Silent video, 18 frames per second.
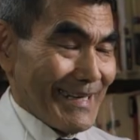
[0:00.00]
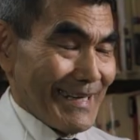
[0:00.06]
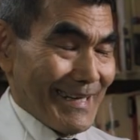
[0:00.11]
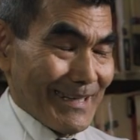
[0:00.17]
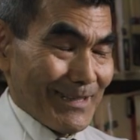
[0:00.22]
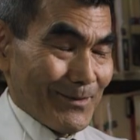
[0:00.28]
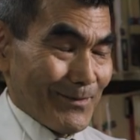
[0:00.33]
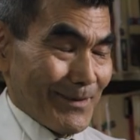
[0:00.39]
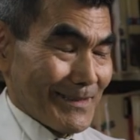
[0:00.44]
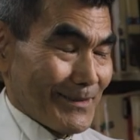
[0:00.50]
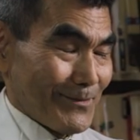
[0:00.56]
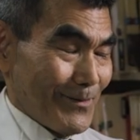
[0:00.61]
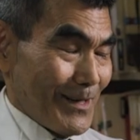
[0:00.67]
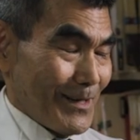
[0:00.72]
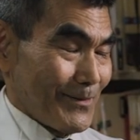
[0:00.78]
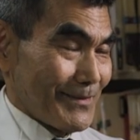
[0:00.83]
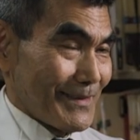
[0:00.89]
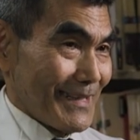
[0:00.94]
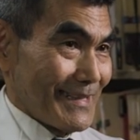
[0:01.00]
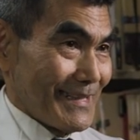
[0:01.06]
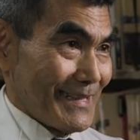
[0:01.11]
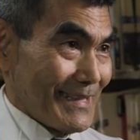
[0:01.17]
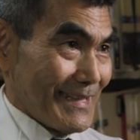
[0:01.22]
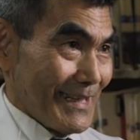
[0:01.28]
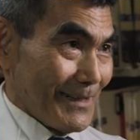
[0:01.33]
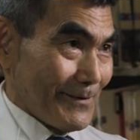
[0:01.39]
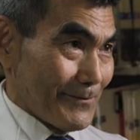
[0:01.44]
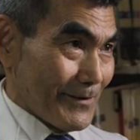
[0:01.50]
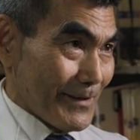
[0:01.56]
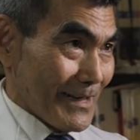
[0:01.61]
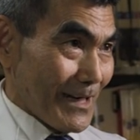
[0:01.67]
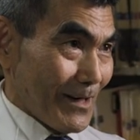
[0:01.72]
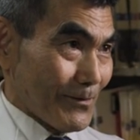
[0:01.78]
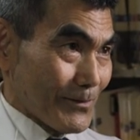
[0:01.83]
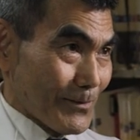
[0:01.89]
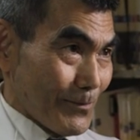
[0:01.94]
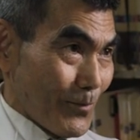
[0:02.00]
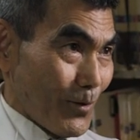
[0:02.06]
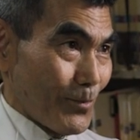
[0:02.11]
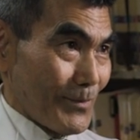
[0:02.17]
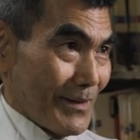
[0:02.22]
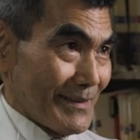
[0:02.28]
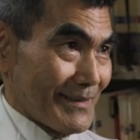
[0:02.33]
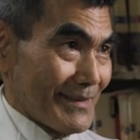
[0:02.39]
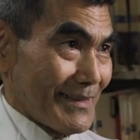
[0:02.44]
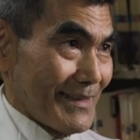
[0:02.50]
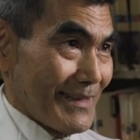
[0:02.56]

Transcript: It was one of the difficult moments